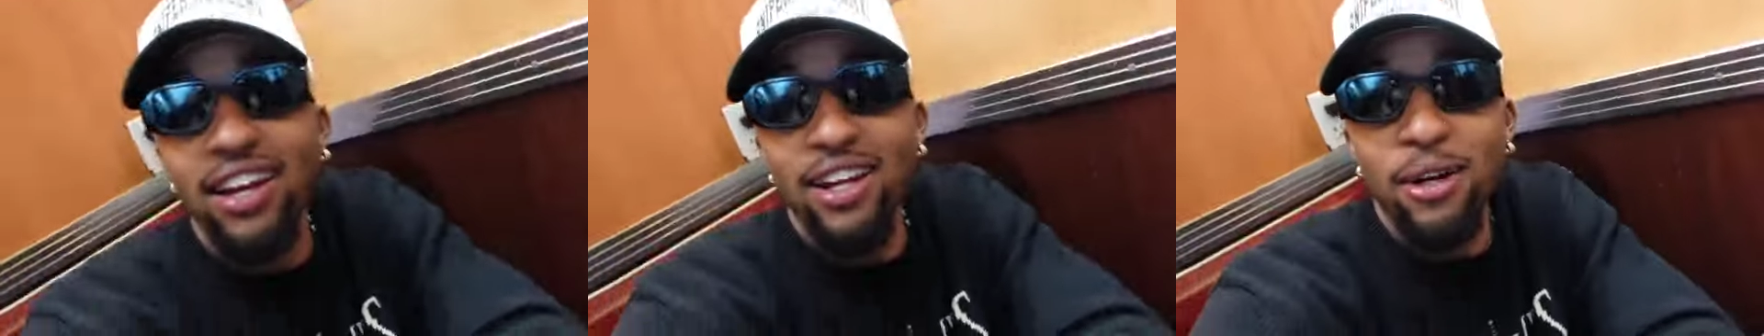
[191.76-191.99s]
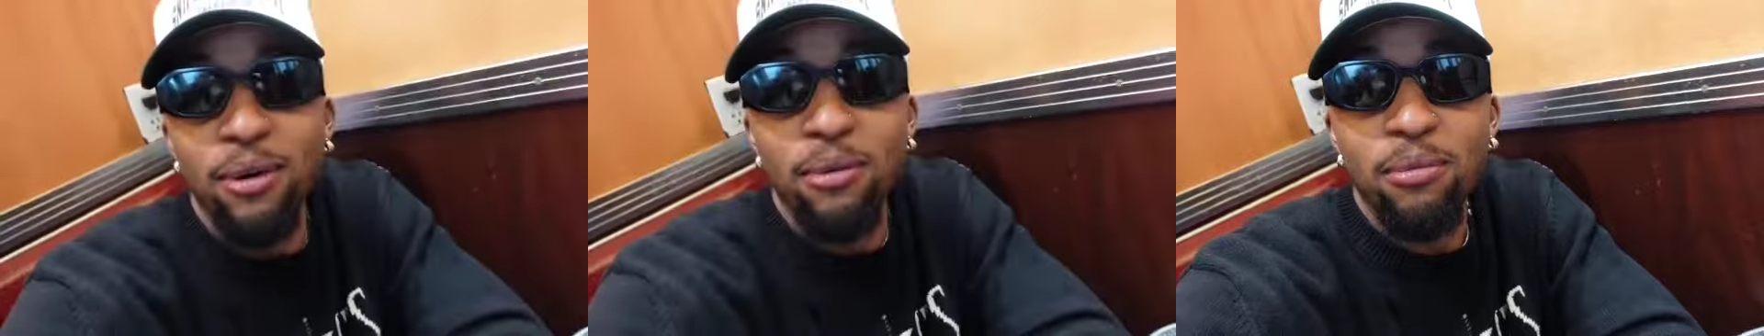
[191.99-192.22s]

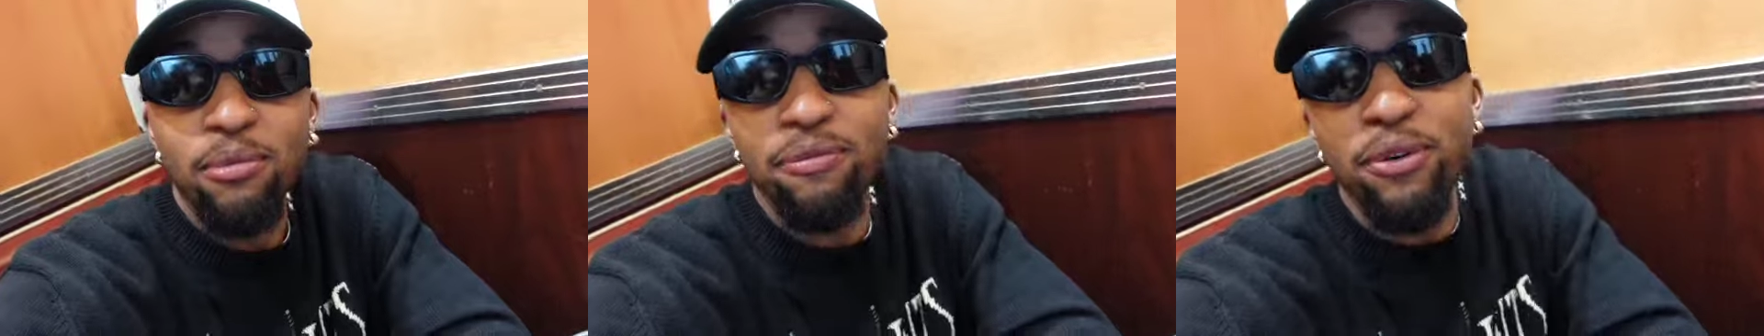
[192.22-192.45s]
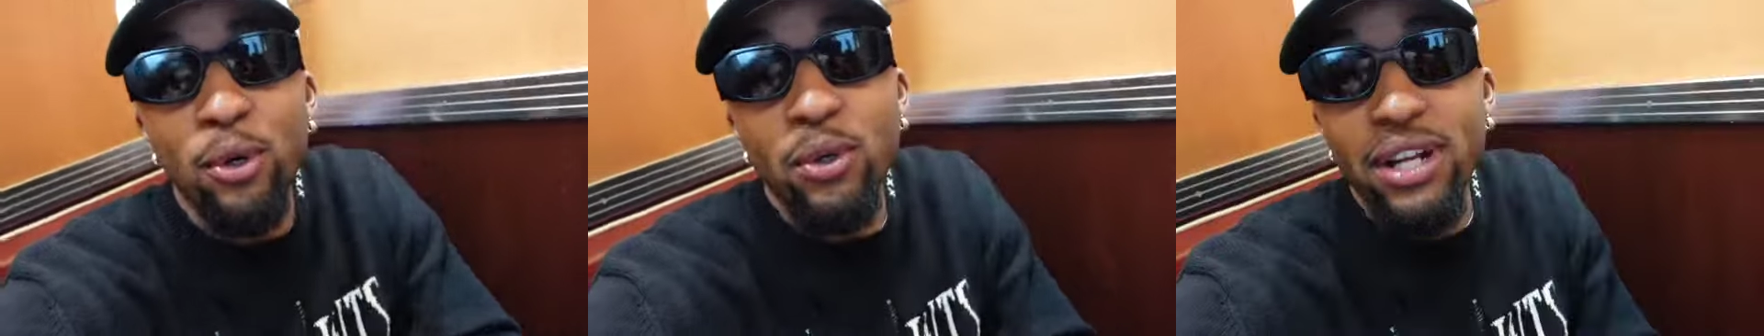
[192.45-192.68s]
them.
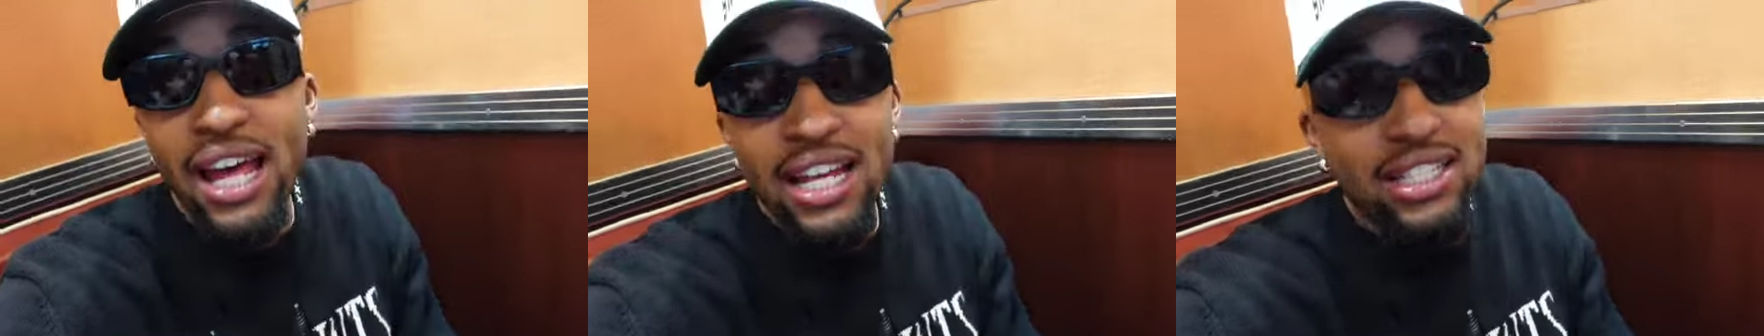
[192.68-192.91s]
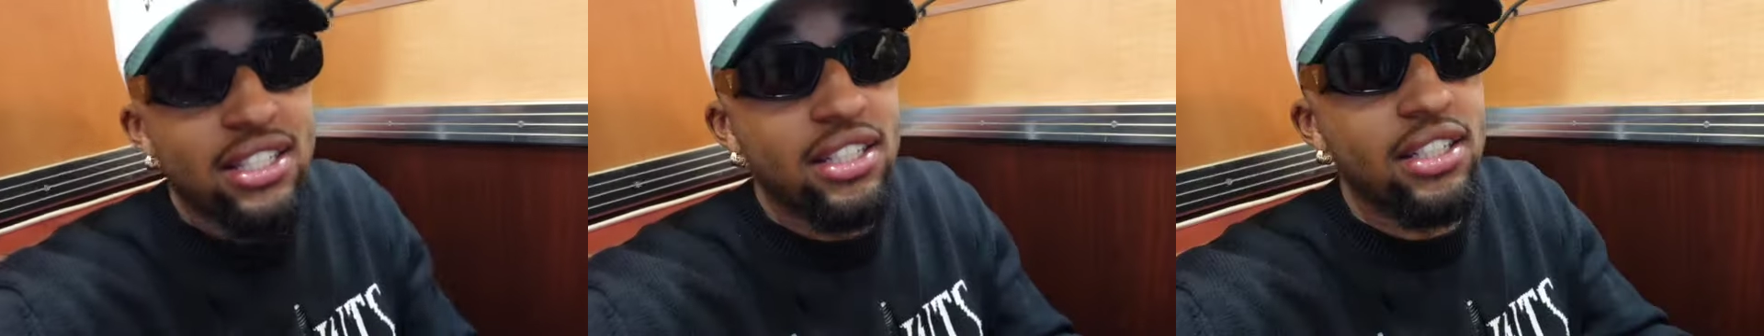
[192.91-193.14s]
Food
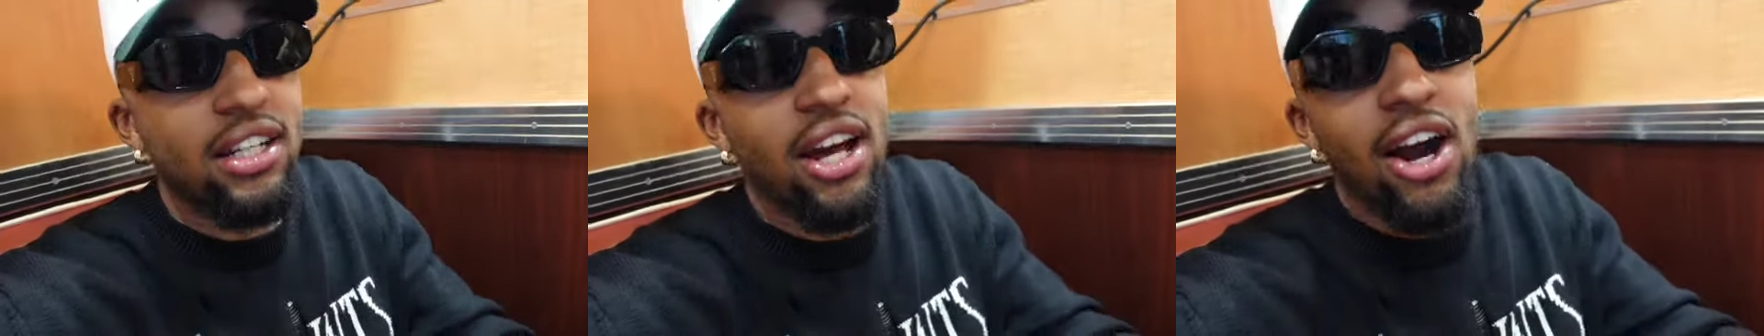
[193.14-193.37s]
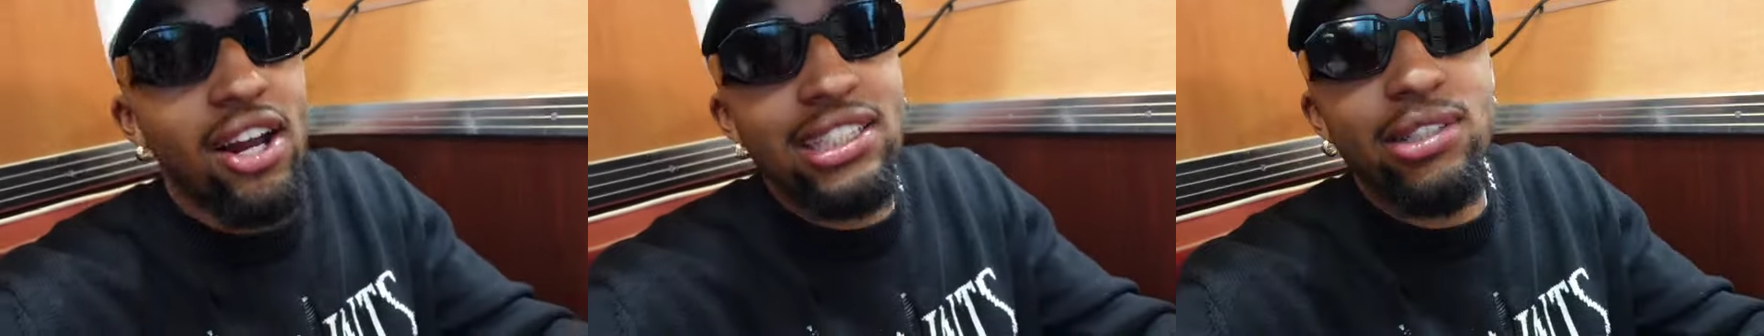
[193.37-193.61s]
nasty.
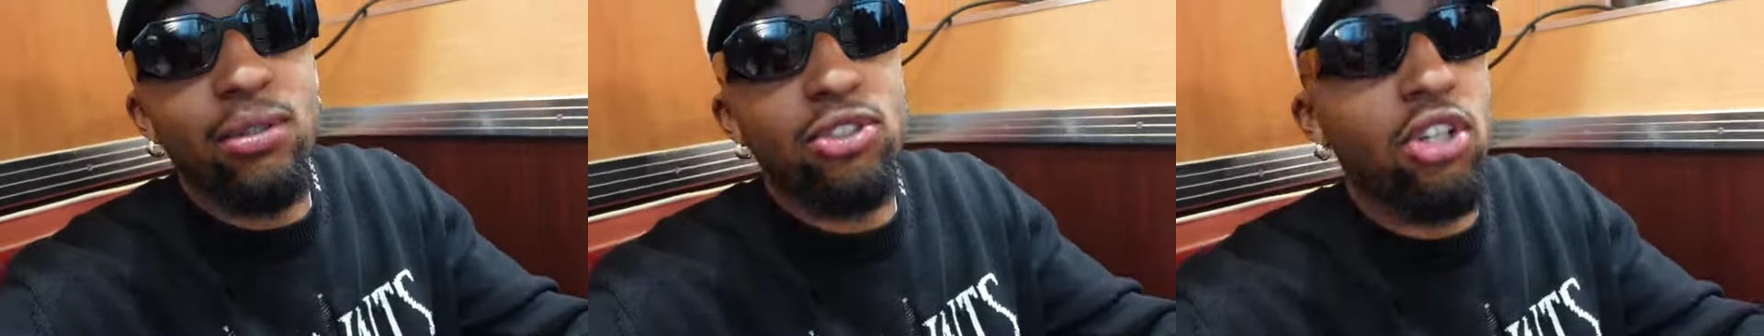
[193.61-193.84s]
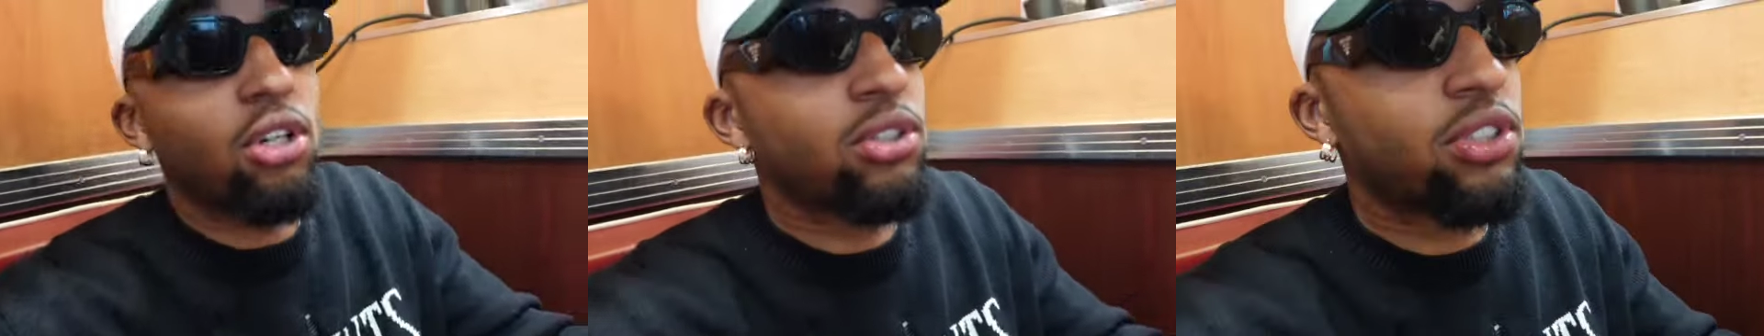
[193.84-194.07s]
All that shit was
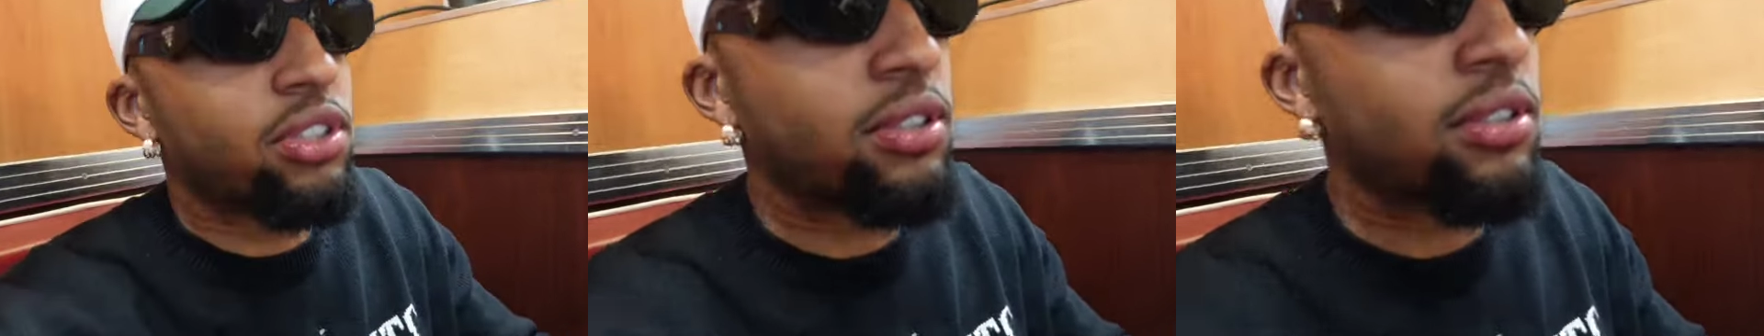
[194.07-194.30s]
gross.